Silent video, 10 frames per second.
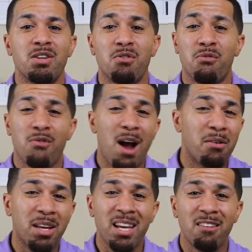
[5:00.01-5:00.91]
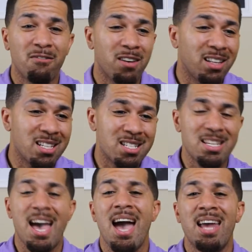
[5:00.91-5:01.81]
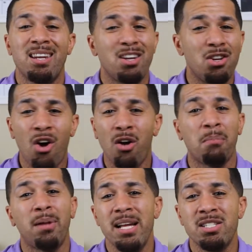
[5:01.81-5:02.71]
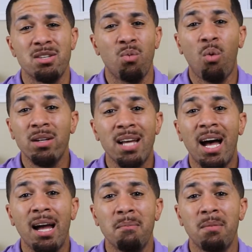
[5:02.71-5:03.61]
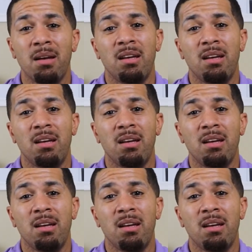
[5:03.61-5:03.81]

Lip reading: You're frowning and feeling sad in a dark place in one time,